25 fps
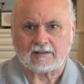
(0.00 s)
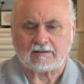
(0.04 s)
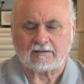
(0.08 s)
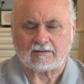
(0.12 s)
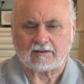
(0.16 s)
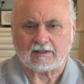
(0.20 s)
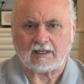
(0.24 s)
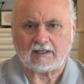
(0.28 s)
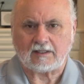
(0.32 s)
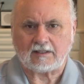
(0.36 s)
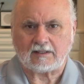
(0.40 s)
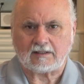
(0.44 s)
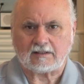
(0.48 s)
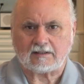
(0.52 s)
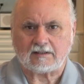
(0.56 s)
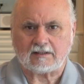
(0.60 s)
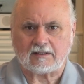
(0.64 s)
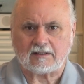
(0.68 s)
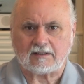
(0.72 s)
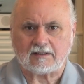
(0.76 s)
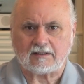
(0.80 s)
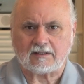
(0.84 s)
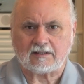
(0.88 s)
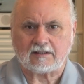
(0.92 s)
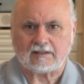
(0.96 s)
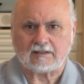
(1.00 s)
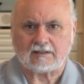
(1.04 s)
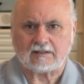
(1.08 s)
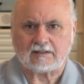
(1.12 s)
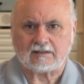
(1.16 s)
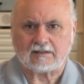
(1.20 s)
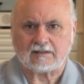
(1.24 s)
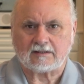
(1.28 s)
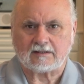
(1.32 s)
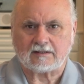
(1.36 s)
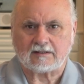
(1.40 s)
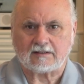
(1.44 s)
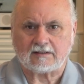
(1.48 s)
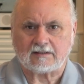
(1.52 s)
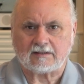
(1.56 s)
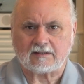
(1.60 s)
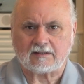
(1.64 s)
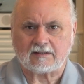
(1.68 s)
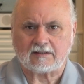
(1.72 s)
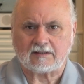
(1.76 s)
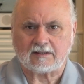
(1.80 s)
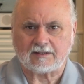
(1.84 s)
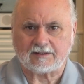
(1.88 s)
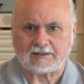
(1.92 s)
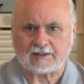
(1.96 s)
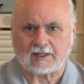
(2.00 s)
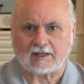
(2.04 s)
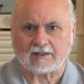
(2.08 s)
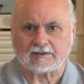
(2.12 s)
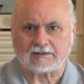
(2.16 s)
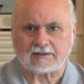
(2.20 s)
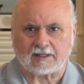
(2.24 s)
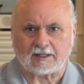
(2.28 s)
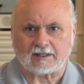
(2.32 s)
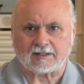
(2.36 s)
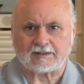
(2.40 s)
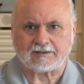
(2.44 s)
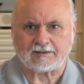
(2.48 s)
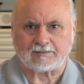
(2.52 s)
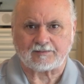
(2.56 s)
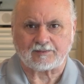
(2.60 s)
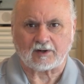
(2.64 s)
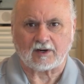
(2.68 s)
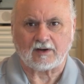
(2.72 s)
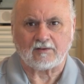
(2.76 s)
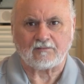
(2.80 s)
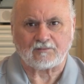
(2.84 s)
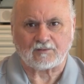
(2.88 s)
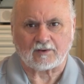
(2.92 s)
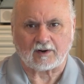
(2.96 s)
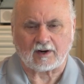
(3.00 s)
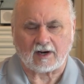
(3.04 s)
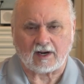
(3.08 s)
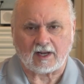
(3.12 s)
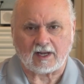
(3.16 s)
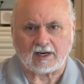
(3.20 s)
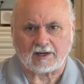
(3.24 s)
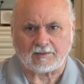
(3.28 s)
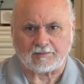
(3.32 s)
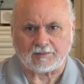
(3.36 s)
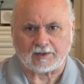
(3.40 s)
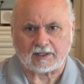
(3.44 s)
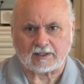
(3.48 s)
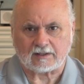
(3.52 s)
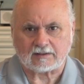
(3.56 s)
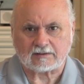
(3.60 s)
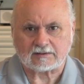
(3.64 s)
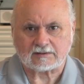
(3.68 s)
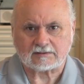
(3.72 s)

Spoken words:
Right? He tells us to pray for our enemies.